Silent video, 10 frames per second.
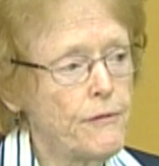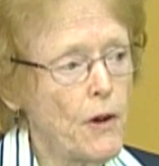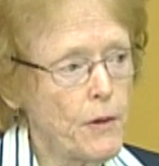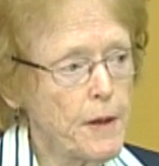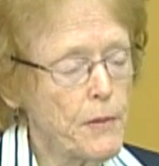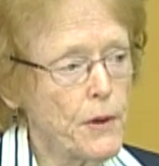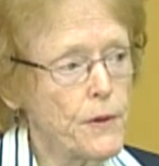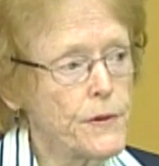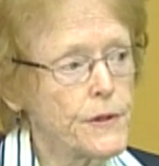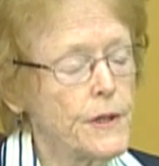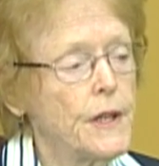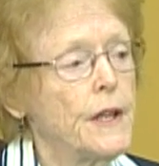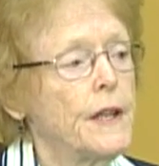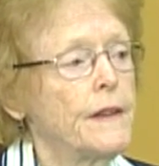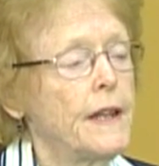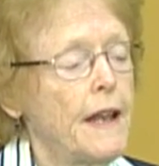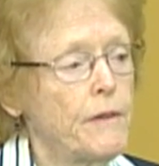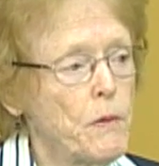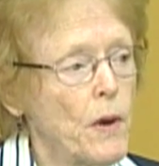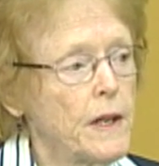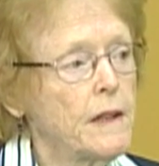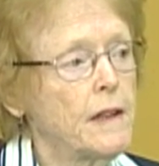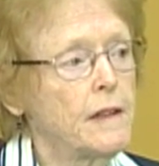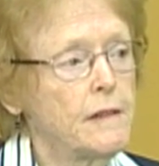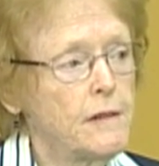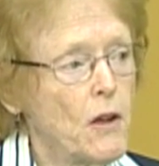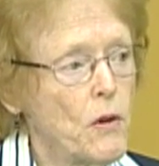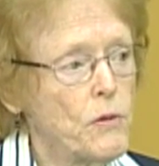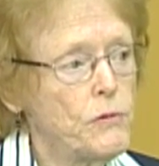voting booths that everyone can go.